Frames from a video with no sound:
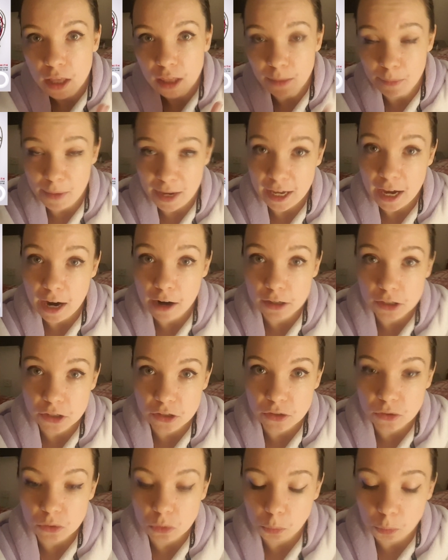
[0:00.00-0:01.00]
The main character
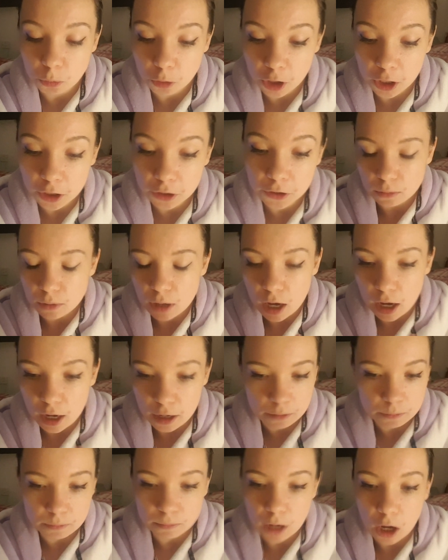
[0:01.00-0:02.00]
is called Brooke.
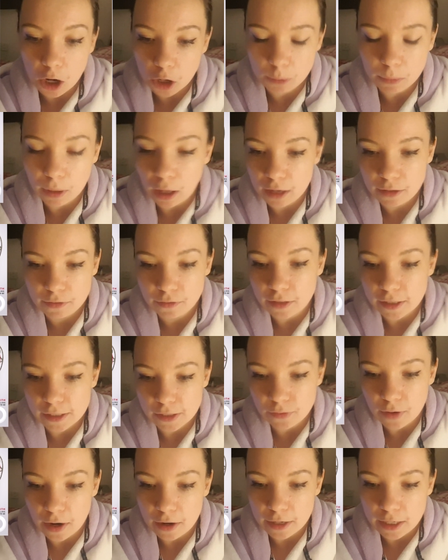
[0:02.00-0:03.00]
Her home life
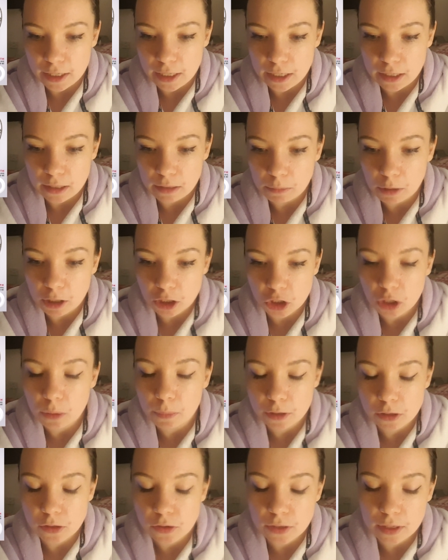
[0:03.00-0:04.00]
is very much
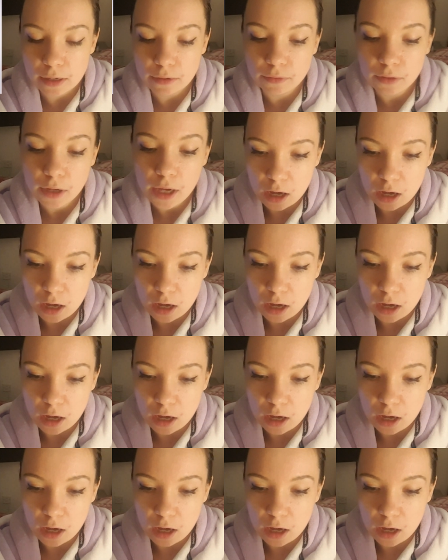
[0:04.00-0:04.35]
abusive.